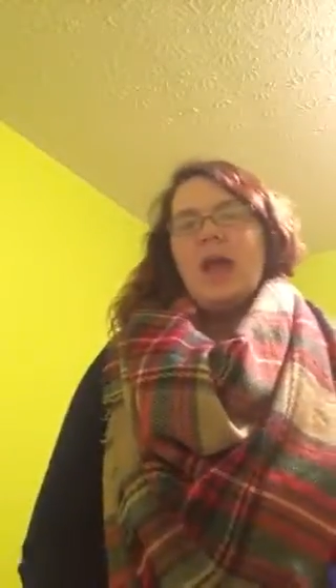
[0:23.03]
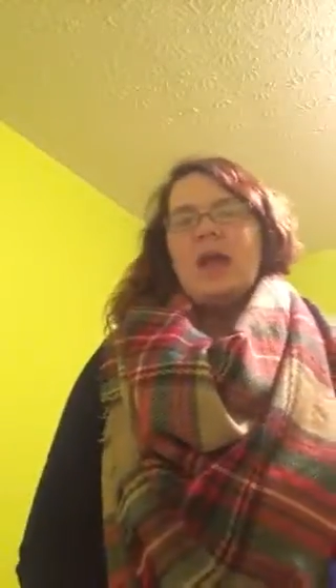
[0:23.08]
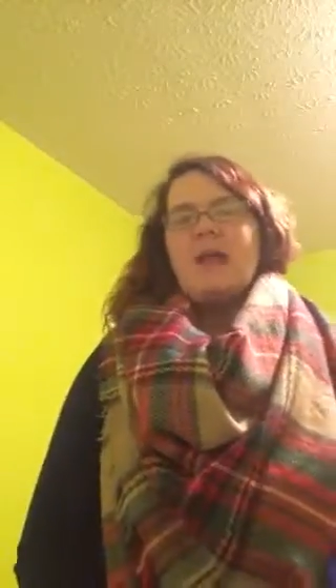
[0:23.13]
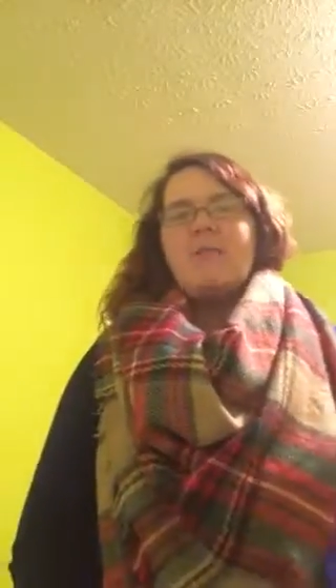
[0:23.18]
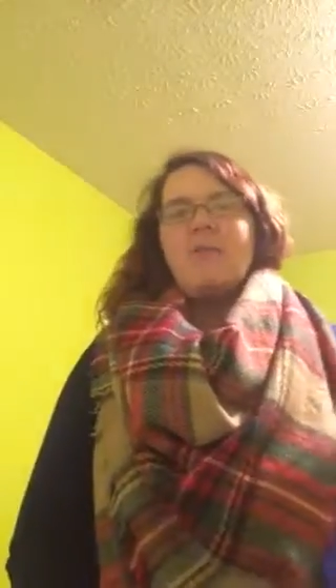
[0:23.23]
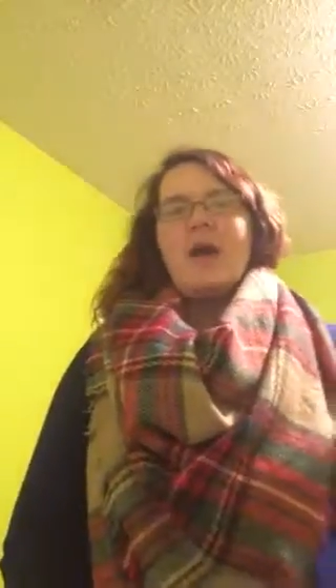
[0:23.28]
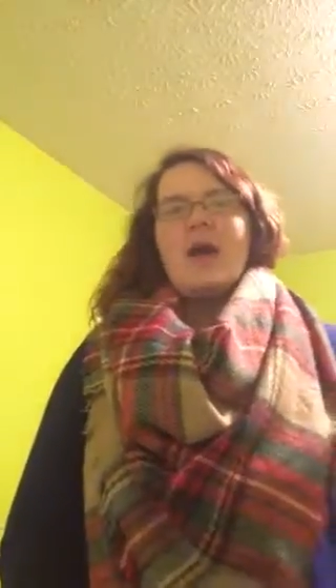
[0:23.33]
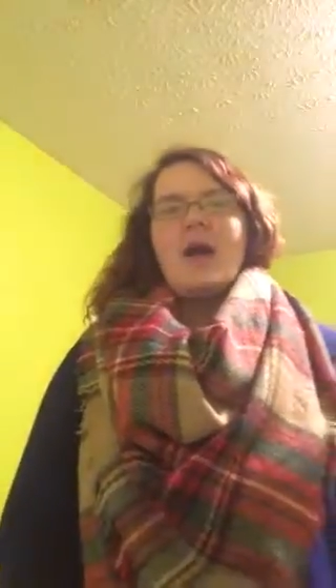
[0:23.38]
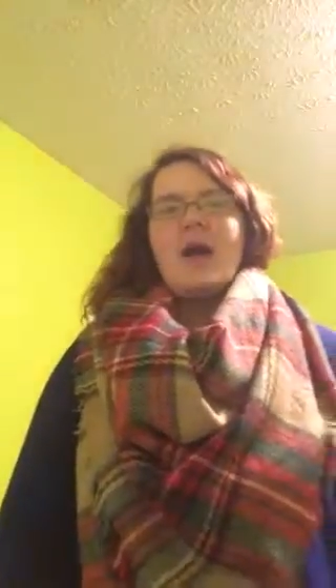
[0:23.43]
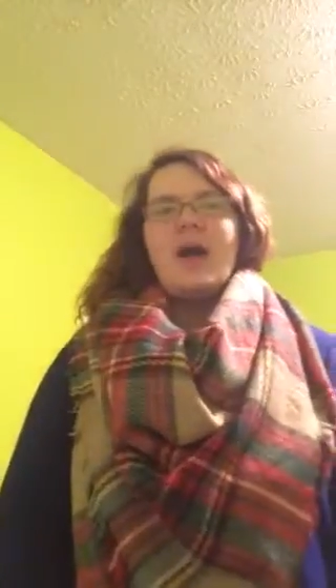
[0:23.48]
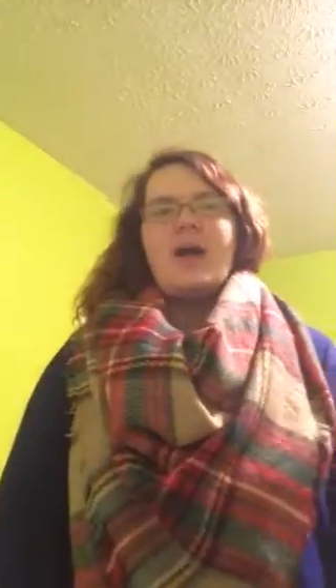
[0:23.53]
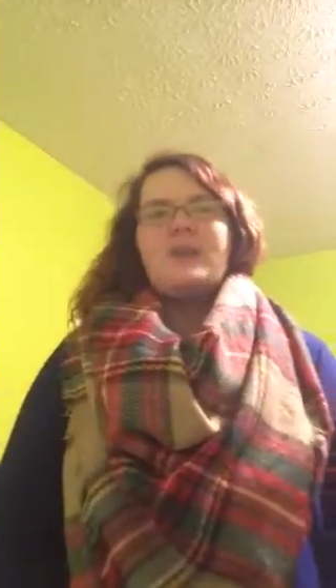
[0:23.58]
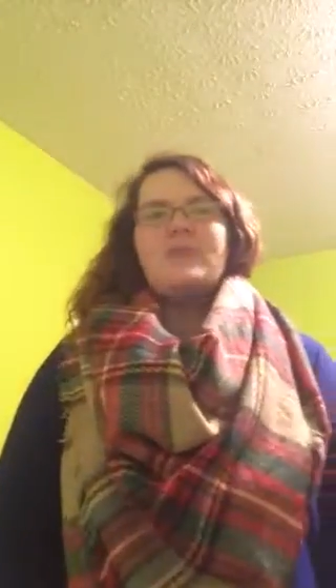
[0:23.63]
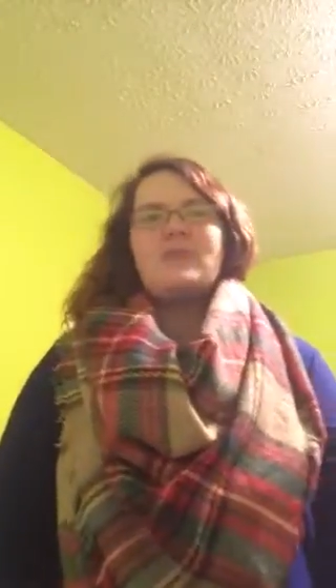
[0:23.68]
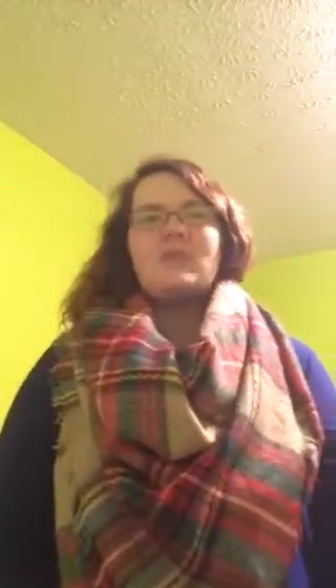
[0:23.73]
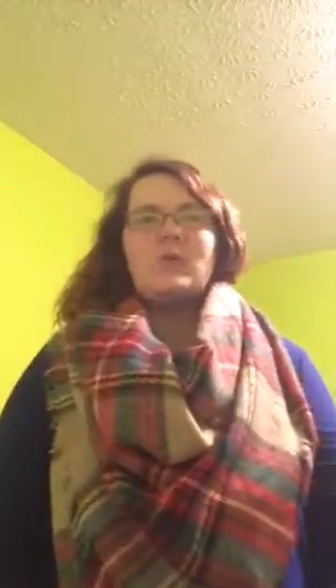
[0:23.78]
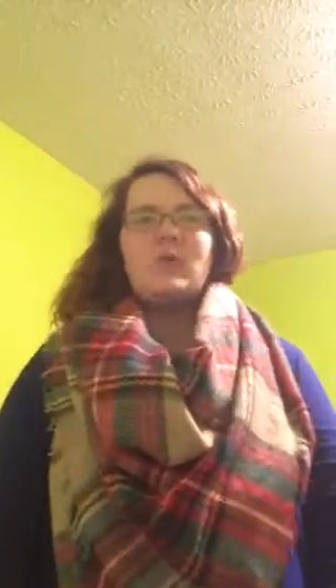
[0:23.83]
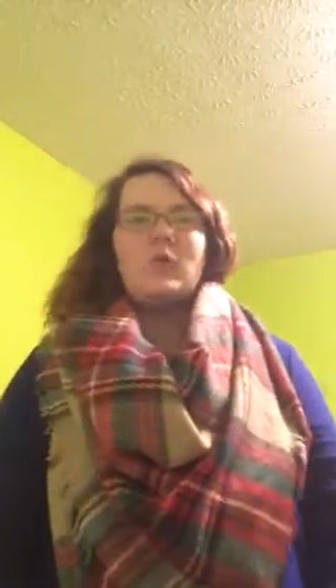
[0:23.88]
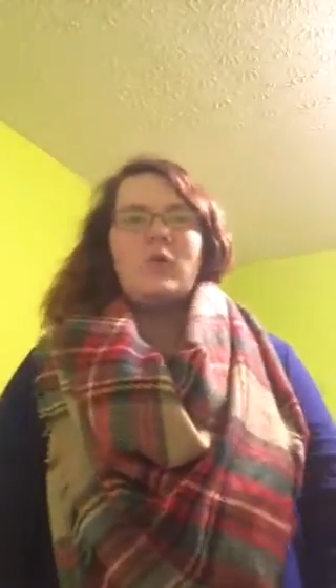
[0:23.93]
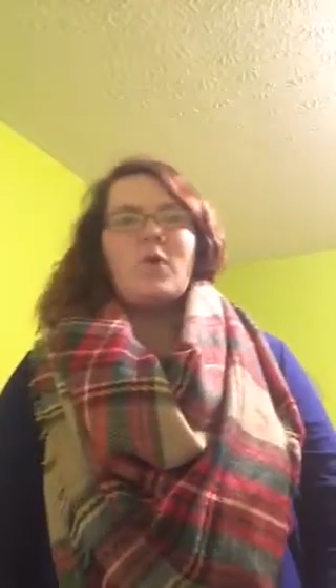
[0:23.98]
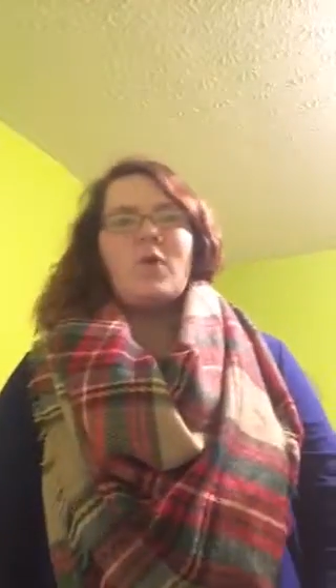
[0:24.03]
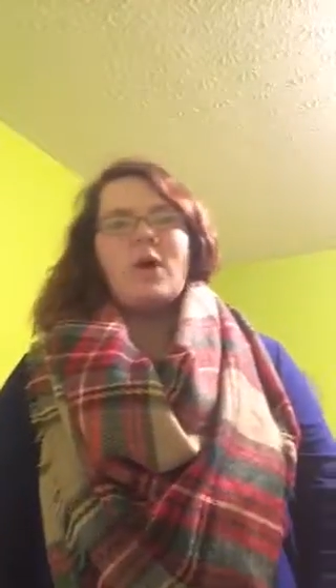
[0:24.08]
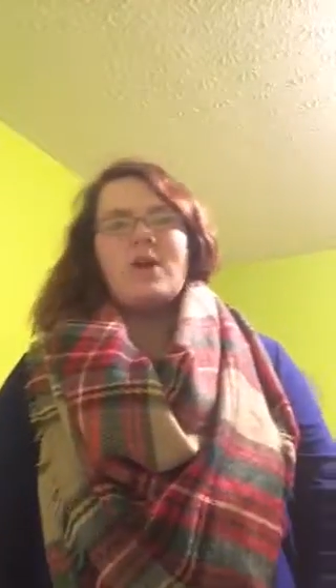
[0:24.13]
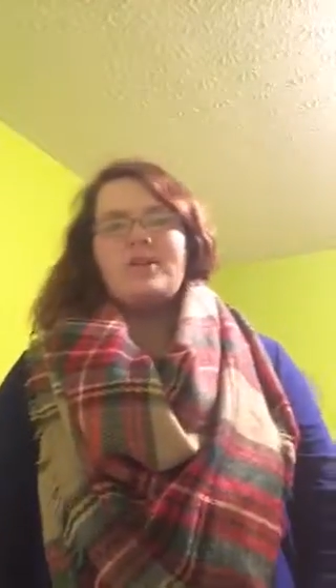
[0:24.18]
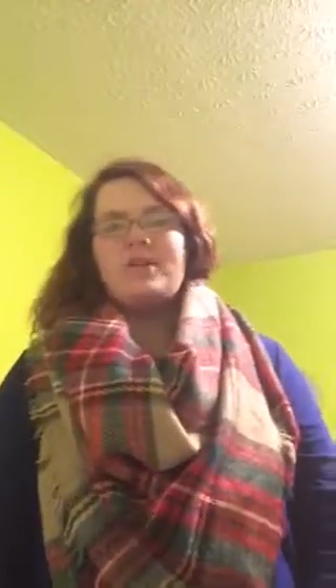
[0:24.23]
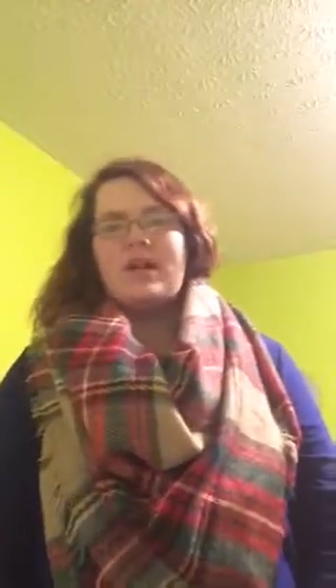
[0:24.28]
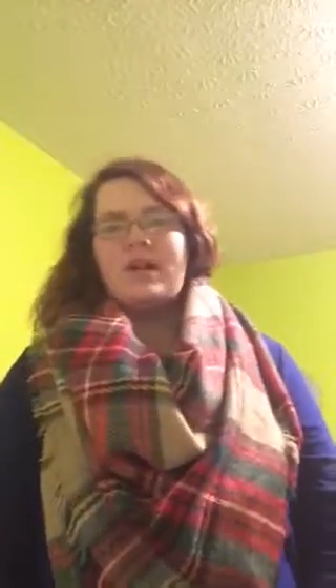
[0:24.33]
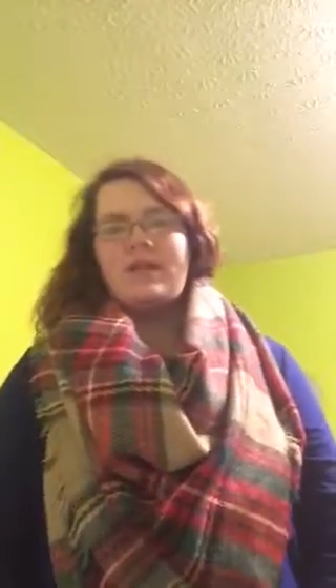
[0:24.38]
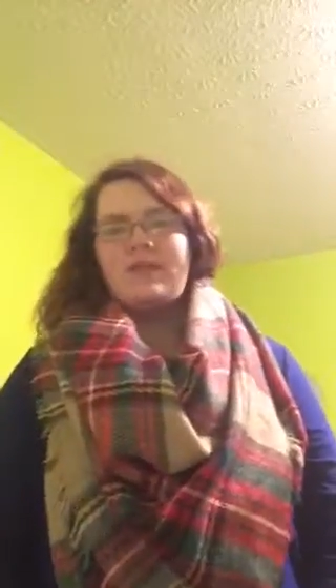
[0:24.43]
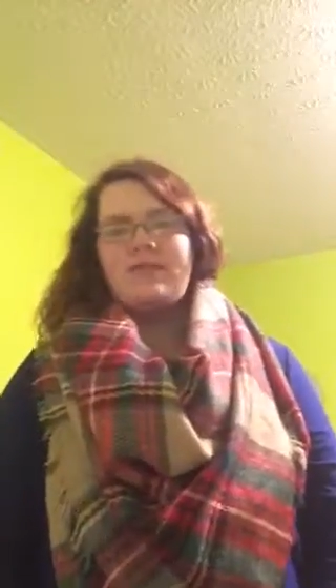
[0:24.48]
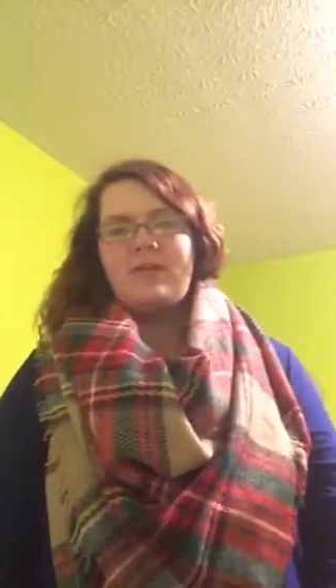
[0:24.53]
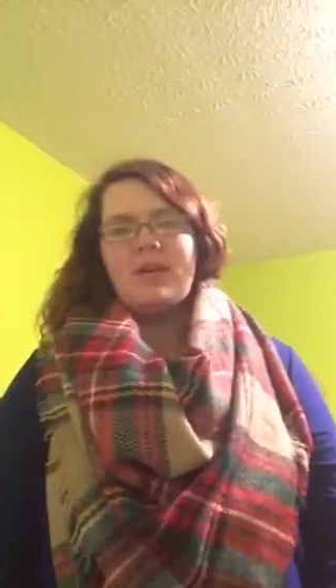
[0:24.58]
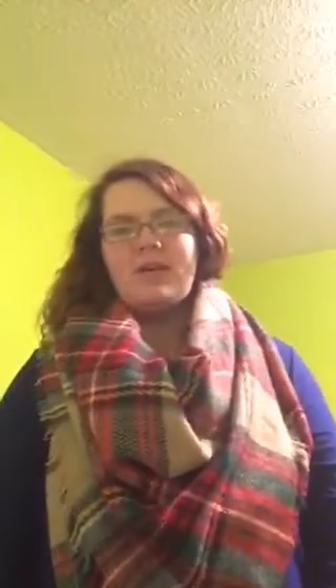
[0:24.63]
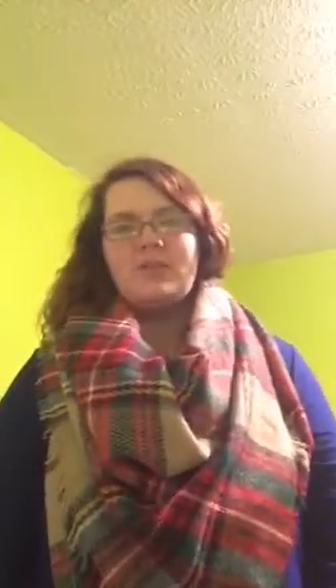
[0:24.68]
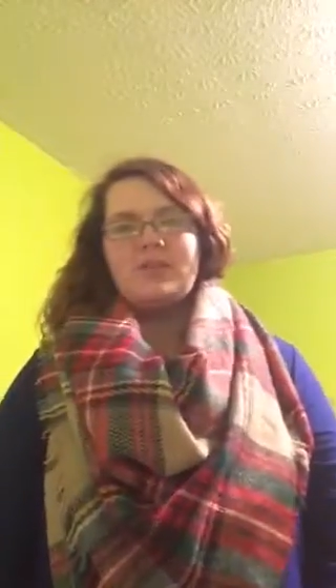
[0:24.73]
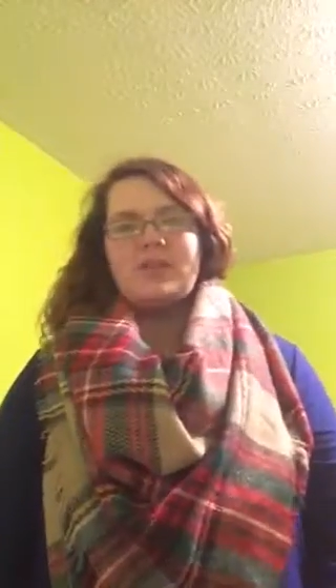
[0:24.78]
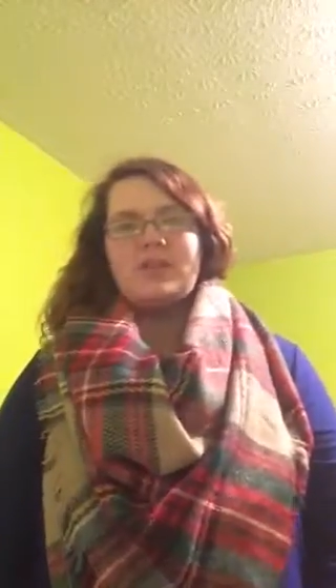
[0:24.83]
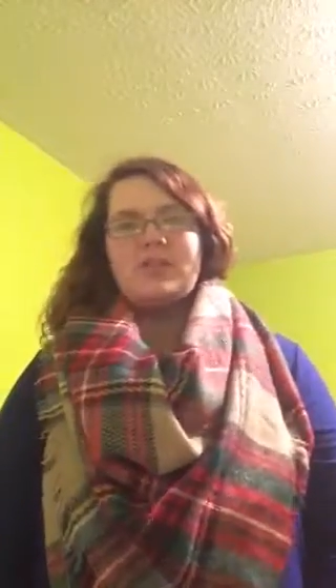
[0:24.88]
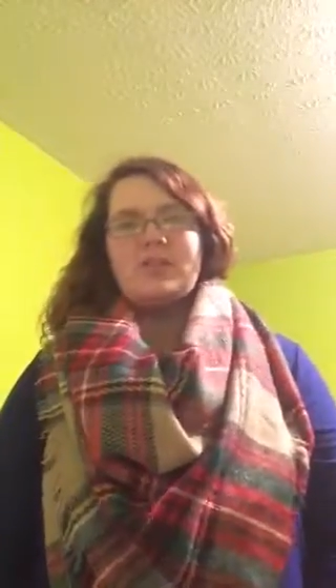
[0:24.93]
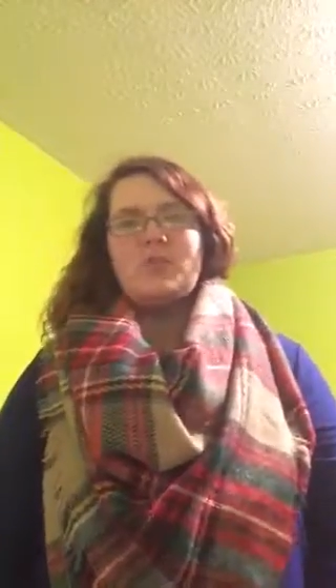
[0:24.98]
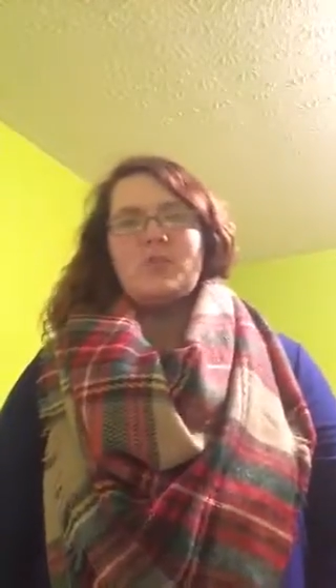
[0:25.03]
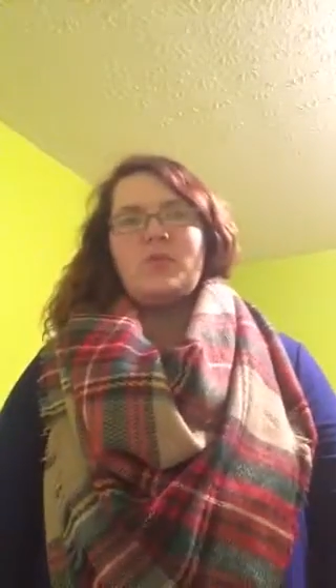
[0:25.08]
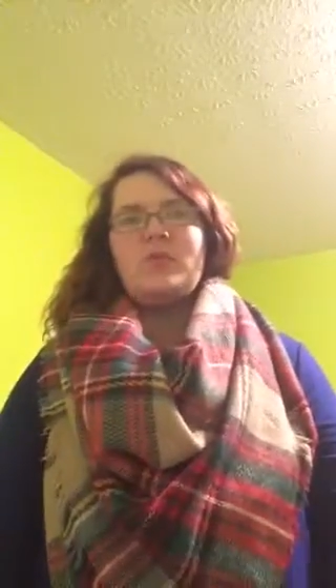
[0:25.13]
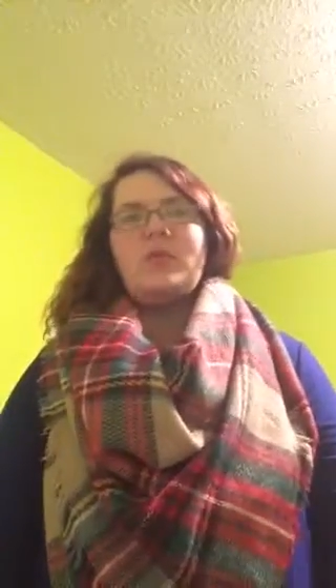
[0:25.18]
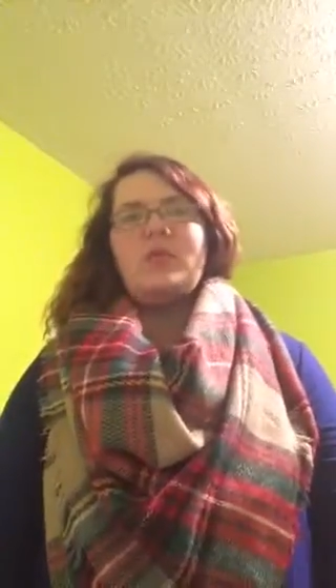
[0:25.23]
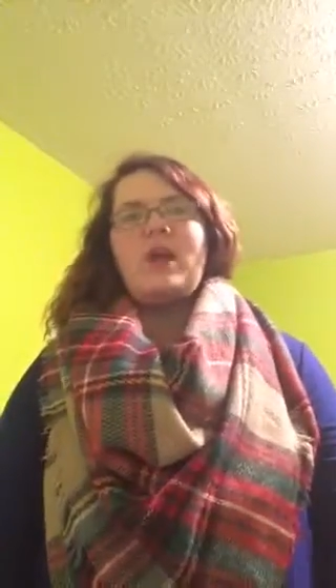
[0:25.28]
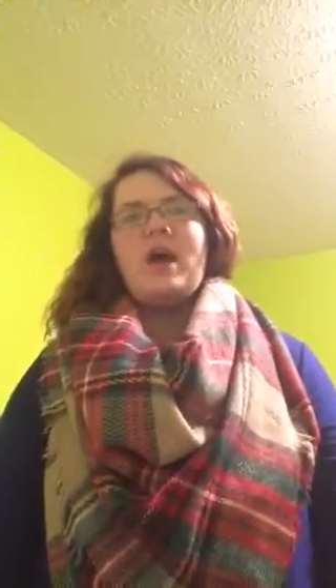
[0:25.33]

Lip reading: In my high school, quadratic functions will